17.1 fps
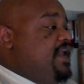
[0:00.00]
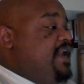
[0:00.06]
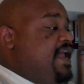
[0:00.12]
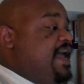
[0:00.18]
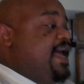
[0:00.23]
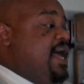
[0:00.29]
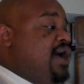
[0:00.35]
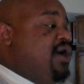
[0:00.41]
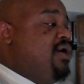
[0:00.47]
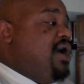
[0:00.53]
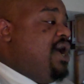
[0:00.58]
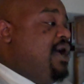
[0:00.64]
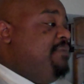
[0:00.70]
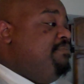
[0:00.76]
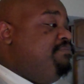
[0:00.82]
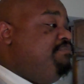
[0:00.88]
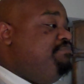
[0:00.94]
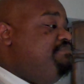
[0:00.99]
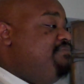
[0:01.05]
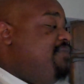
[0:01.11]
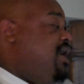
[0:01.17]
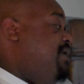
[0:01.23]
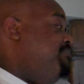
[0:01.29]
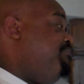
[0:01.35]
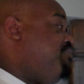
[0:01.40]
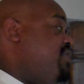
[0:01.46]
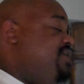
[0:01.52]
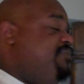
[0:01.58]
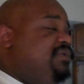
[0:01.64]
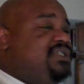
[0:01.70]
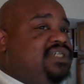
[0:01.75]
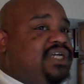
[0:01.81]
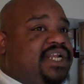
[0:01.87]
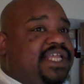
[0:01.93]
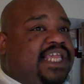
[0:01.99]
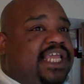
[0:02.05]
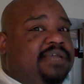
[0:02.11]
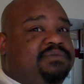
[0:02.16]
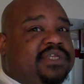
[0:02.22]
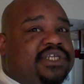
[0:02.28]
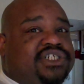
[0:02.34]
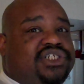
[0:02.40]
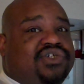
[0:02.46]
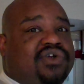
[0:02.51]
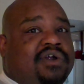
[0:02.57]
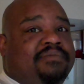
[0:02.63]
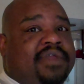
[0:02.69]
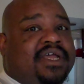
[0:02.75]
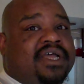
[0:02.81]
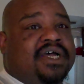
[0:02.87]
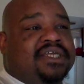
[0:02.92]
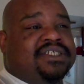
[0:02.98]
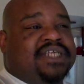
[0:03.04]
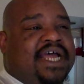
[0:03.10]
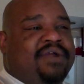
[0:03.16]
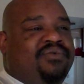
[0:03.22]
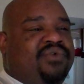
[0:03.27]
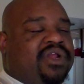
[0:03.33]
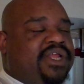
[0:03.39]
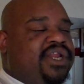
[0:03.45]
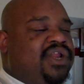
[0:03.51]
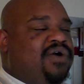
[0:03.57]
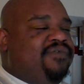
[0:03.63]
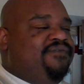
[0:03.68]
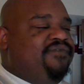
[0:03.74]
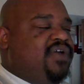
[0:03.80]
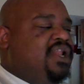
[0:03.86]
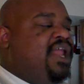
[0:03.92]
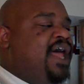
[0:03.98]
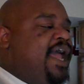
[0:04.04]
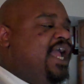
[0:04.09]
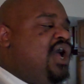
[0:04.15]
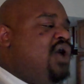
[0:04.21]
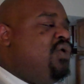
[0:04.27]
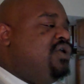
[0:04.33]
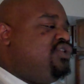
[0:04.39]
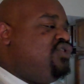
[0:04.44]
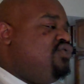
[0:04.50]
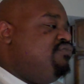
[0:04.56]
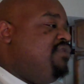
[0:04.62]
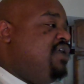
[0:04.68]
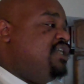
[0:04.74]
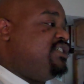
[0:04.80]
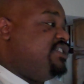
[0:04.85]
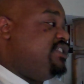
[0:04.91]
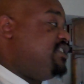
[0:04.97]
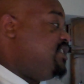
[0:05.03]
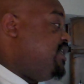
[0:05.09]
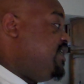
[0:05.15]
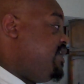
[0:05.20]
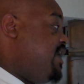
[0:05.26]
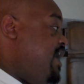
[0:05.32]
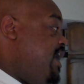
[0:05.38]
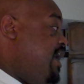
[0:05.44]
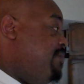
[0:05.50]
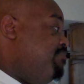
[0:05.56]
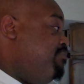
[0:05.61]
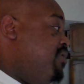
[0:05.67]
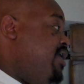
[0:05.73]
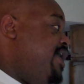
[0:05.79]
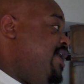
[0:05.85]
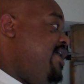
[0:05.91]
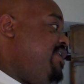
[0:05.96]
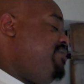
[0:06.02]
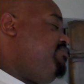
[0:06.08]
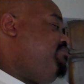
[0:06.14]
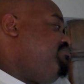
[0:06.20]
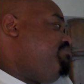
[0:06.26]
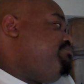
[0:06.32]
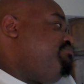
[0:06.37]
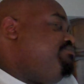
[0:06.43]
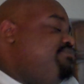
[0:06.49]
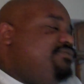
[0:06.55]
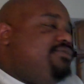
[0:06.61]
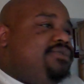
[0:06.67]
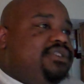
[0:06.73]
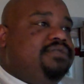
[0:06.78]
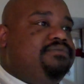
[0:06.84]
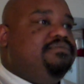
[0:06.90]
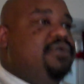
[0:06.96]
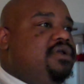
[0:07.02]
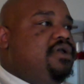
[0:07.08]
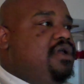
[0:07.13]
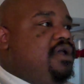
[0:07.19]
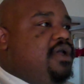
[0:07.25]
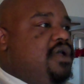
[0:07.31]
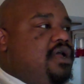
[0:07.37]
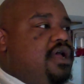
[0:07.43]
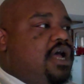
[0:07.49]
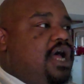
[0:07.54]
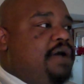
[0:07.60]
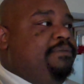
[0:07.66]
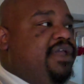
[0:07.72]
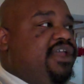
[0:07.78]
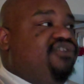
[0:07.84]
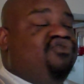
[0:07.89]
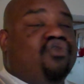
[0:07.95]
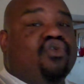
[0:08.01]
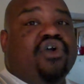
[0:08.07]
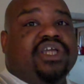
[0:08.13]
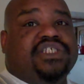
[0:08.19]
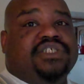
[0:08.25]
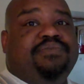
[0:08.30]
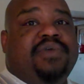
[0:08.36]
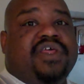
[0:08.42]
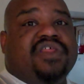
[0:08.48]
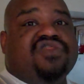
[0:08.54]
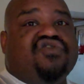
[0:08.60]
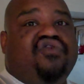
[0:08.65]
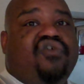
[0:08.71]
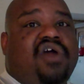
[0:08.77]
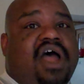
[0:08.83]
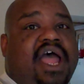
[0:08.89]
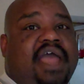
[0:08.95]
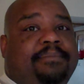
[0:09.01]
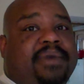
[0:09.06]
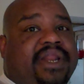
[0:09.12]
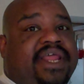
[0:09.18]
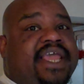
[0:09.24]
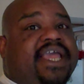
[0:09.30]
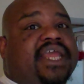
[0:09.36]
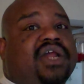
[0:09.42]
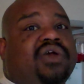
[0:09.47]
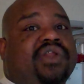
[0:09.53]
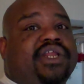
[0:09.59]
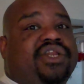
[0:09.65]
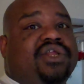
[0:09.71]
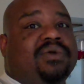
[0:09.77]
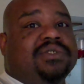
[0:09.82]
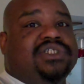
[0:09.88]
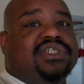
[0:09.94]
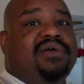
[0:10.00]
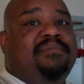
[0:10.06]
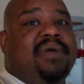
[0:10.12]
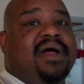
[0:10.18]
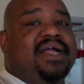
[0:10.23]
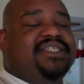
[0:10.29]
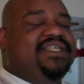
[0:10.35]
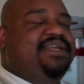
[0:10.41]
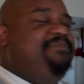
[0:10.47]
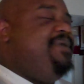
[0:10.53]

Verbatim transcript: Now, I'm I'm pretty much going to keep this short because I really don't feel like going too much into the game. But I mean, Troy Smith tried, but he can only do so much.